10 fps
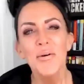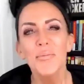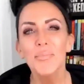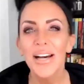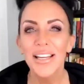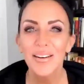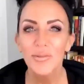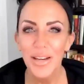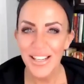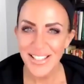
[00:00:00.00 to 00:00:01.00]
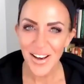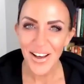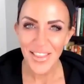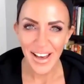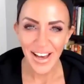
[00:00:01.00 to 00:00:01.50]
But when I saw
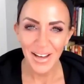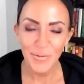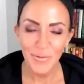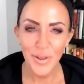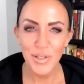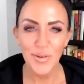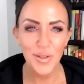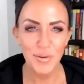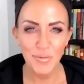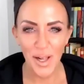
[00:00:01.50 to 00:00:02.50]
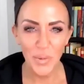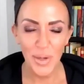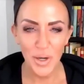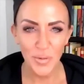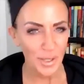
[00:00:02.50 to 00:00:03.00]
that, for those of you that follow me
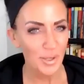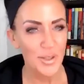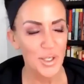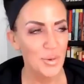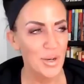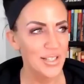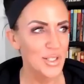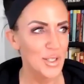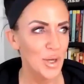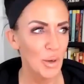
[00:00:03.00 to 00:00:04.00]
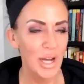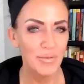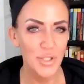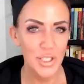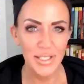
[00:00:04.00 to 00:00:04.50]
over here in the U S, you know I've
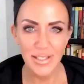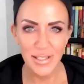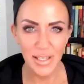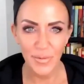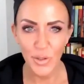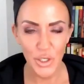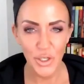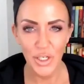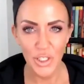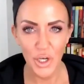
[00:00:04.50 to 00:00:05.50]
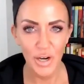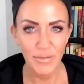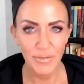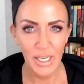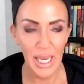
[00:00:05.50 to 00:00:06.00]
just discovered Turkish
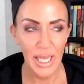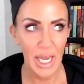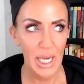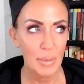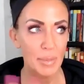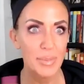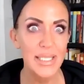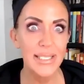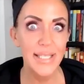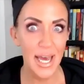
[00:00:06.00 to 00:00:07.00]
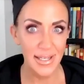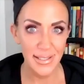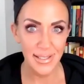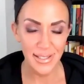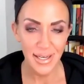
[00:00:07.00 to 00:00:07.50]
coffee, and I am
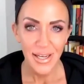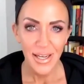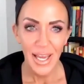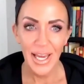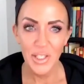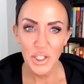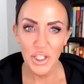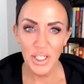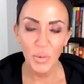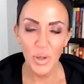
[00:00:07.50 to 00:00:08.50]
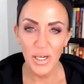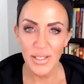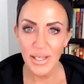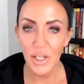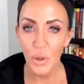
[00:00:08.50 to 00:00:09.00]
obsessed. And she was,
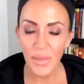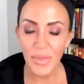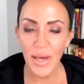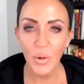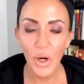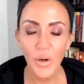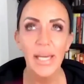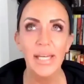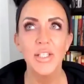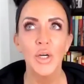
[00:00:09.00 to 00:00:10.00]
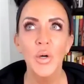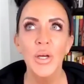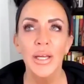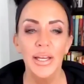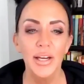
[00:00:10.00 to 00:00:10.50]
you know what, that, okay, so
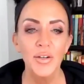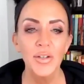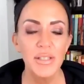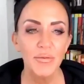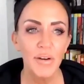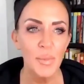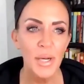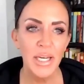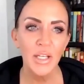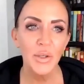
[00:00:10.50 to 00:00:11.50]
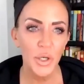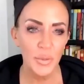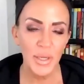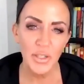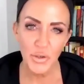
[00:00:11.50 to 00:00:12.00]
here's, for everybody, you heard
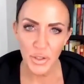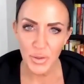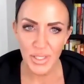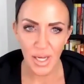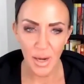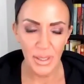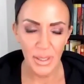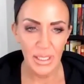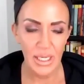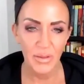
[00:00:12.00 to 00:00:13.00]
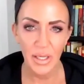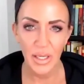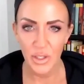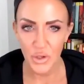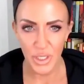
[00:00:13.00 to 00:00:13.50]
me introduce Kamin in the
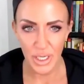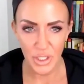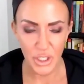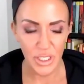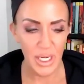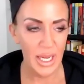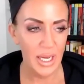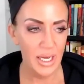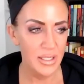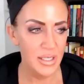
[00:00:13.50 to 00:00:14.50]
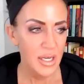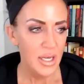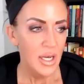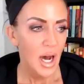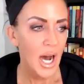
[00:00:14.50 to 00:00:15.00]
introduction, and
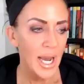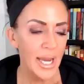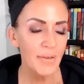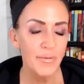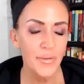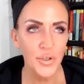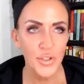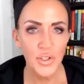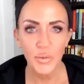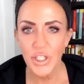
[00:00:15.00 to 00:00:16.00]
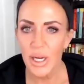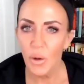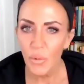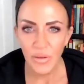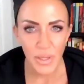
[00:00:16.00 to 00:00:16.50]
I first reached out,
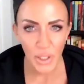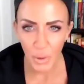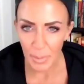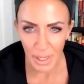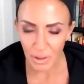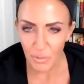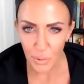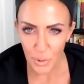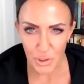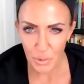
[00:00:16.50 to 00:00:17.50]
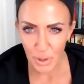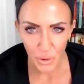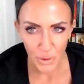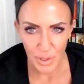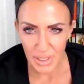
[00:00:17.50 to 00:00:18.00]
we've been going back and forth to
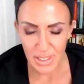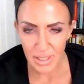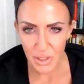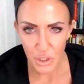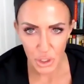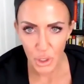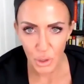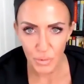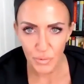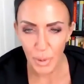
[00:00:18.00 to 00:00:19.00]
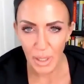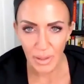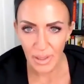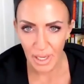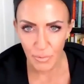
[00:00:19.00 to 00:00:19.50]
record this show for probably
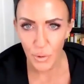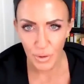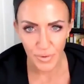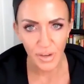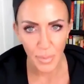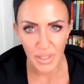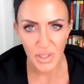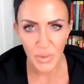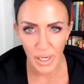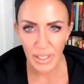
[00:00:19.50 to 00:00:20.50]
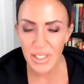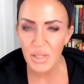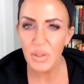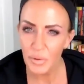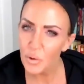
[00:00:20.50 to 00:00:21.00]
like four or five months, right? Because it
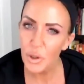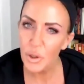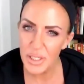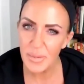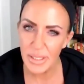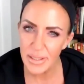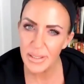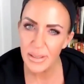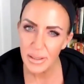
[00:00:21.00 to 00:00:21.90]
was before Christmas.